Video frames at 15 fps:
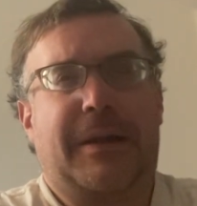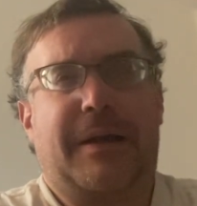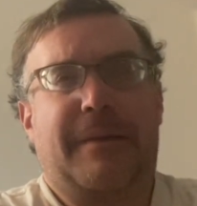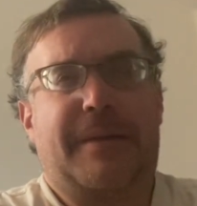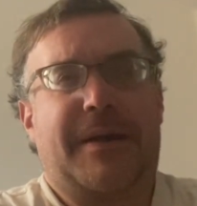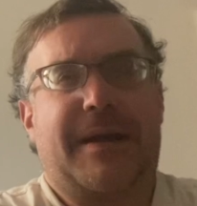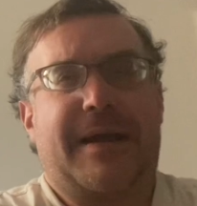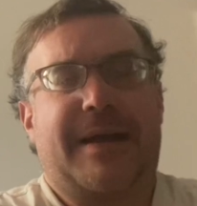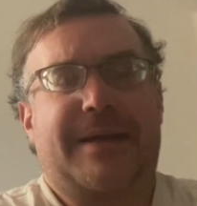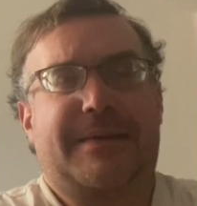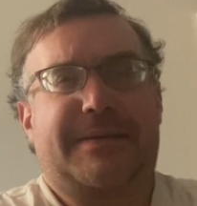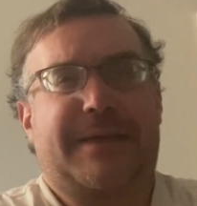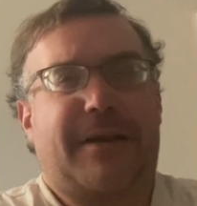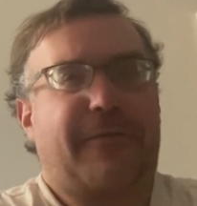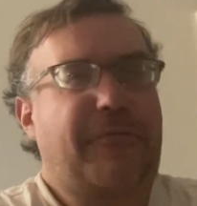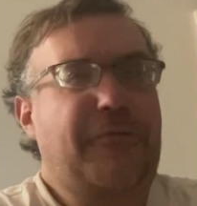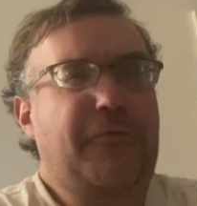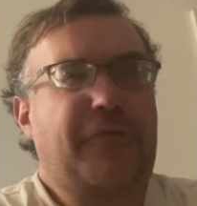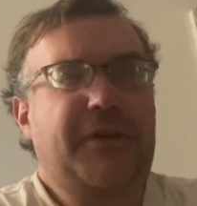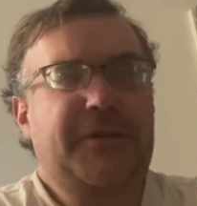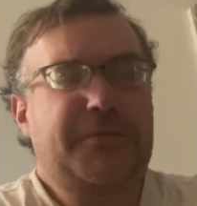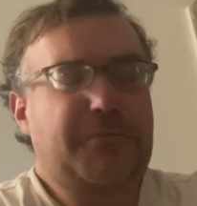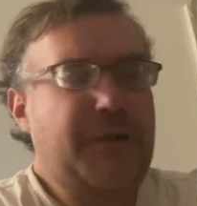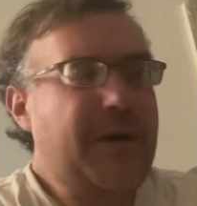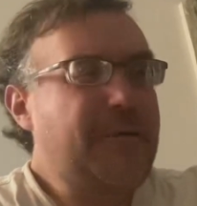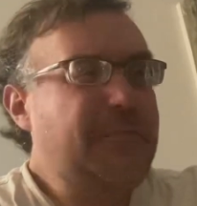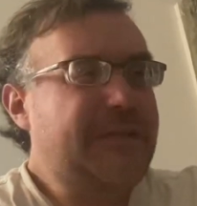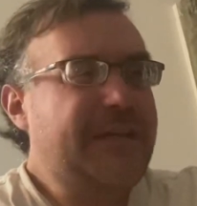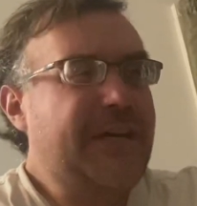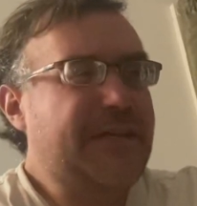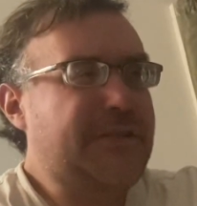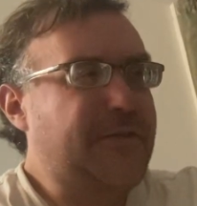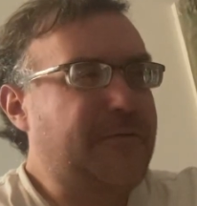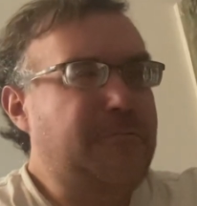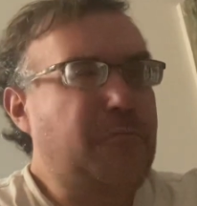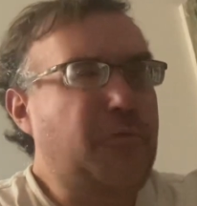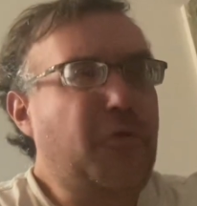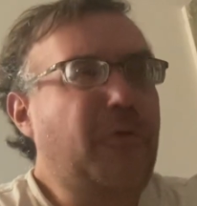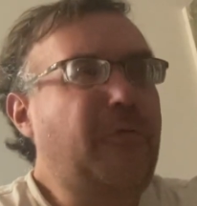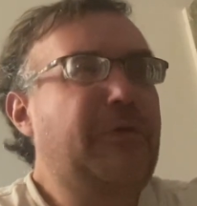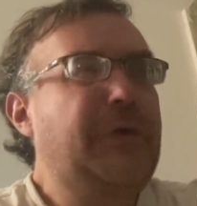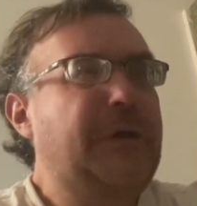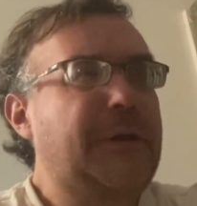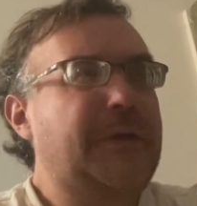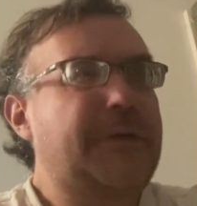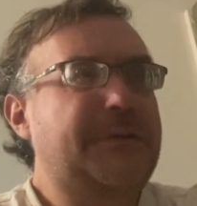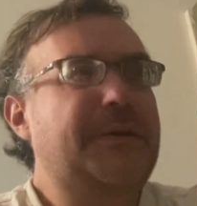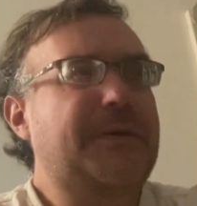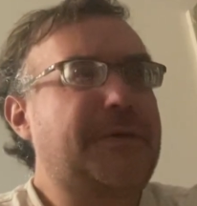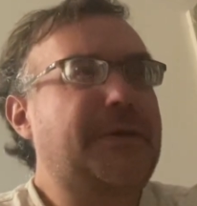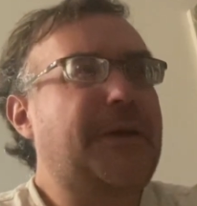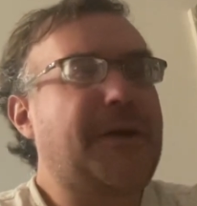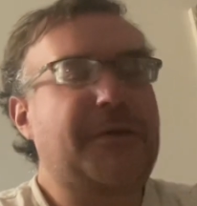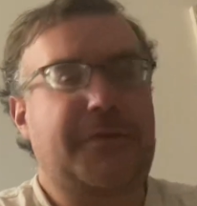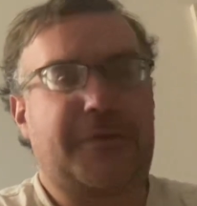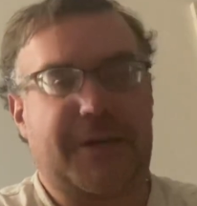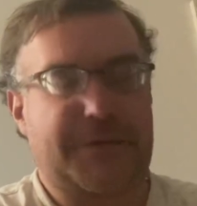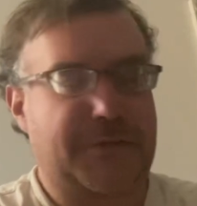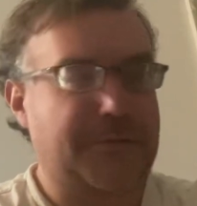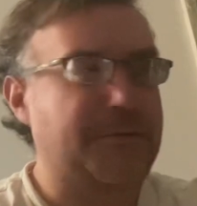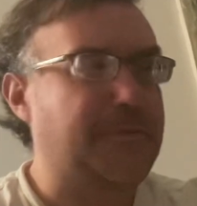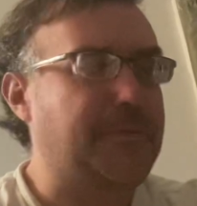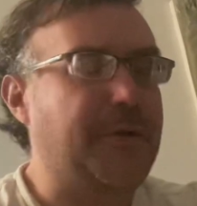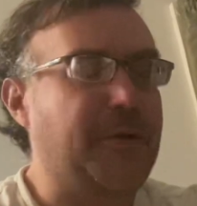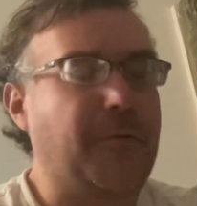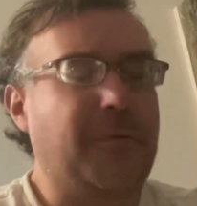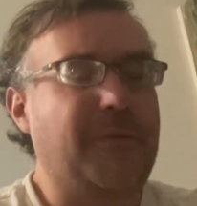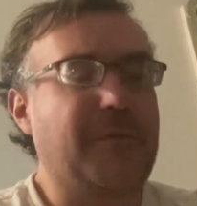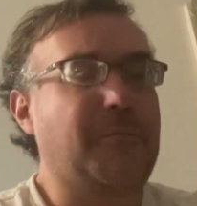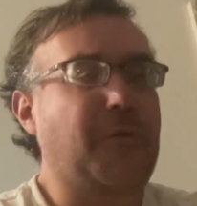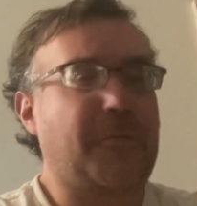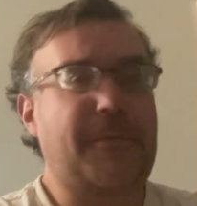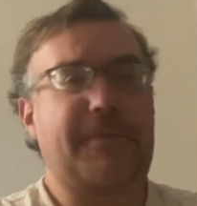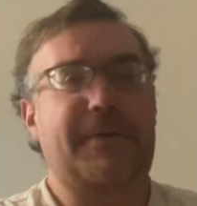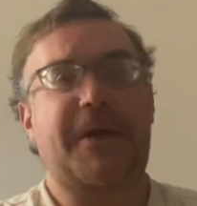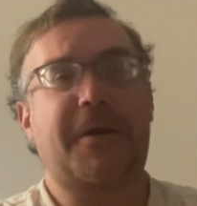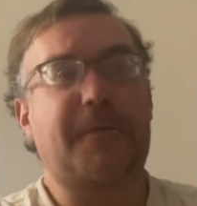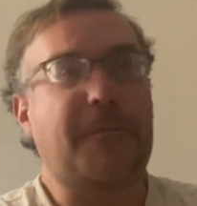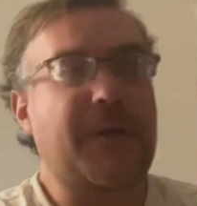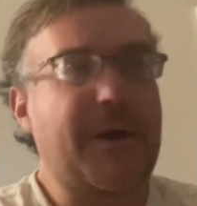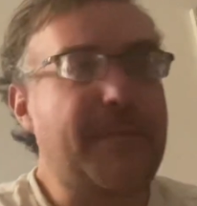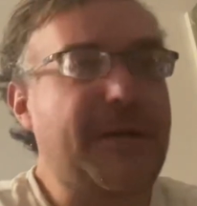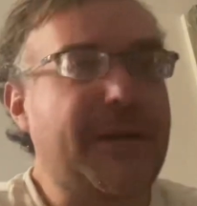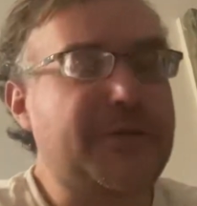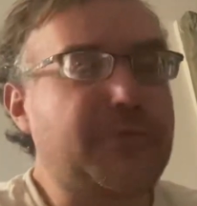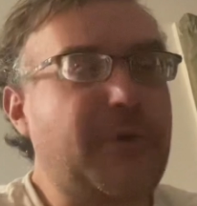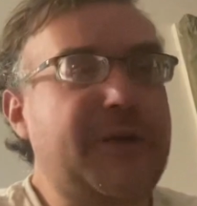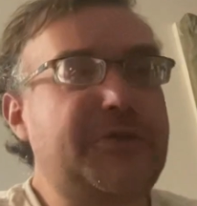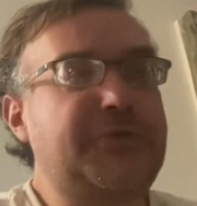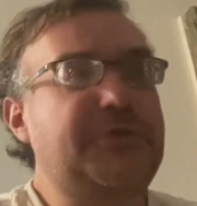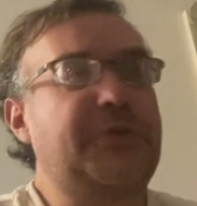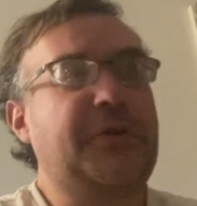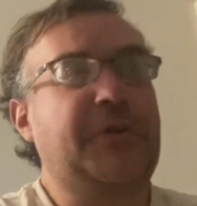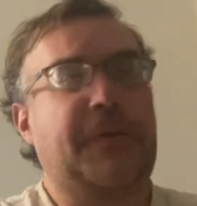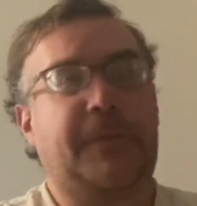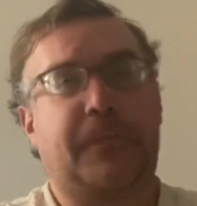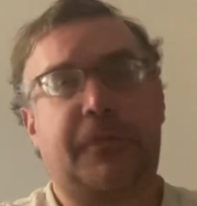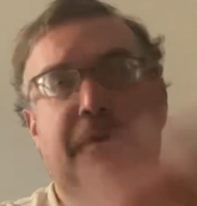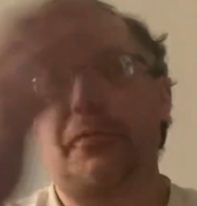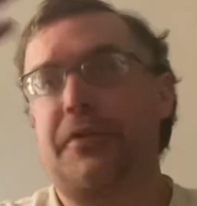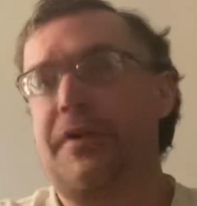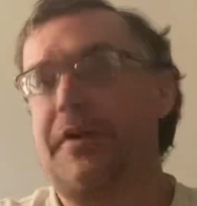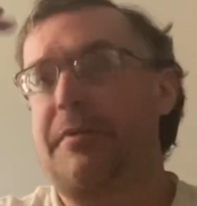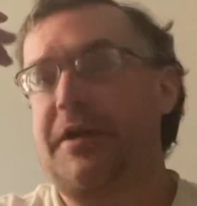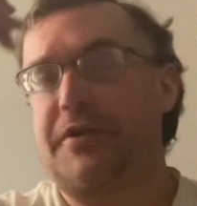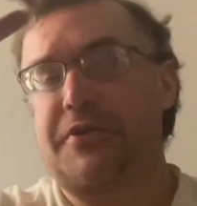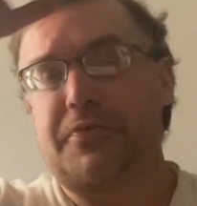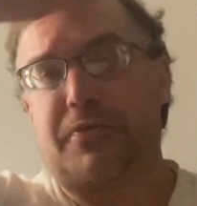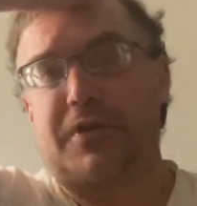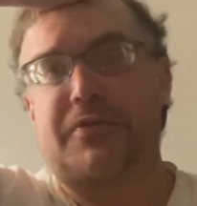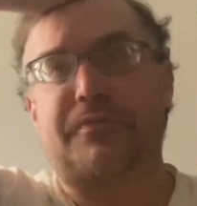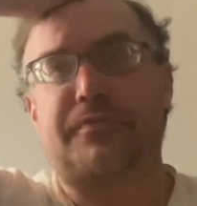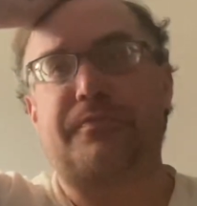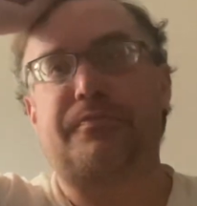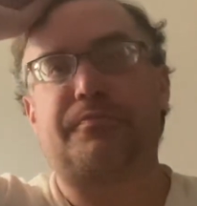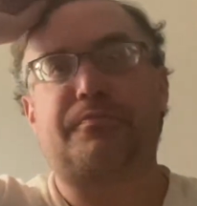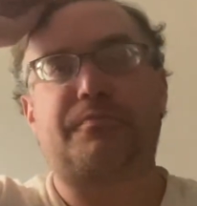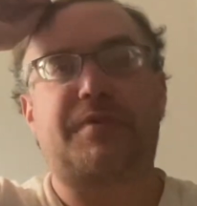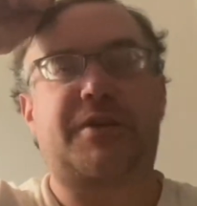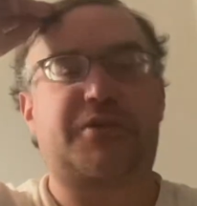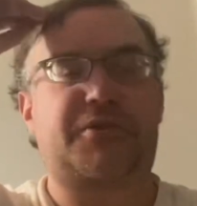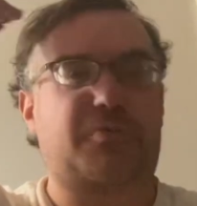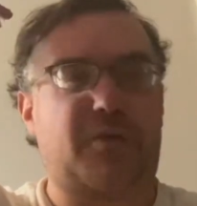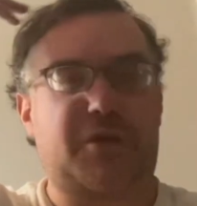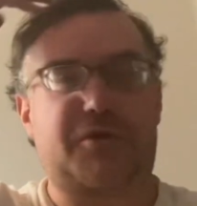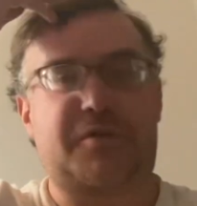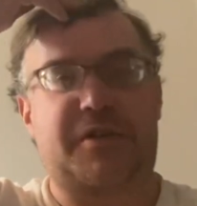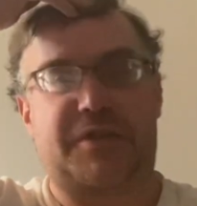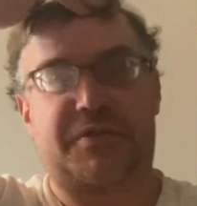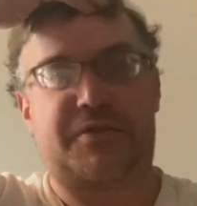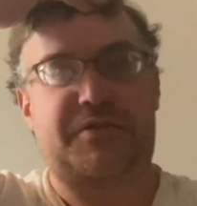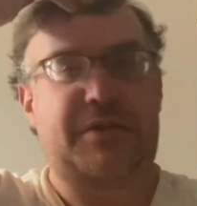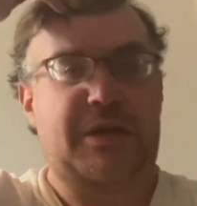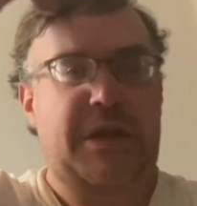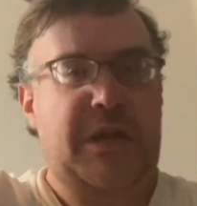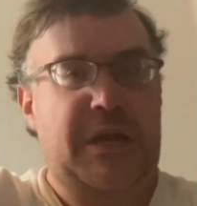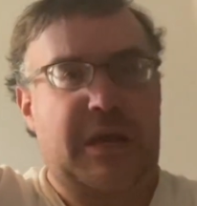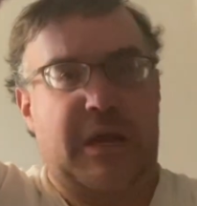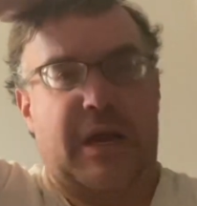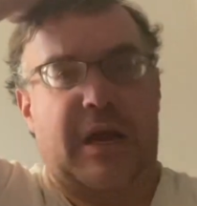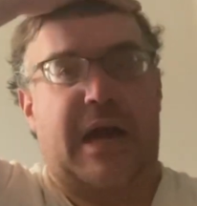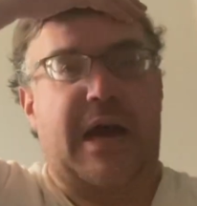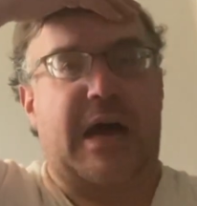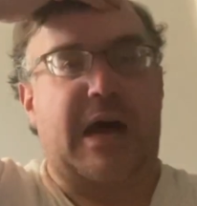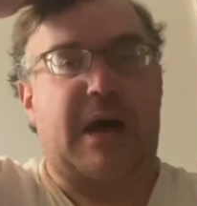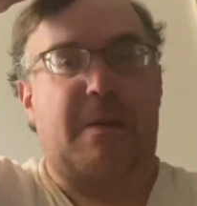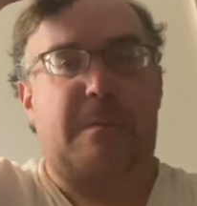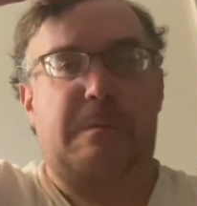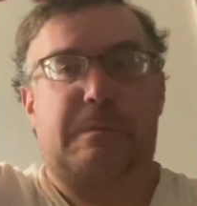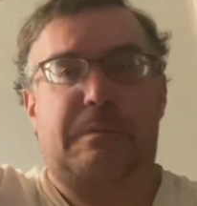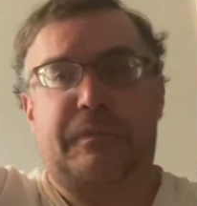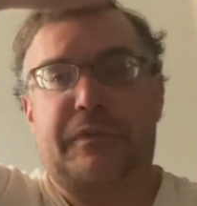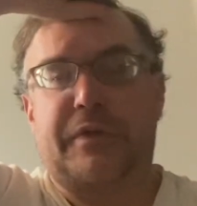I mean, I said a few things when I was asked to move. I said, yeah, you guys should be a little bit more prepared when I make a switch, when they make the switch, make the switch, because um,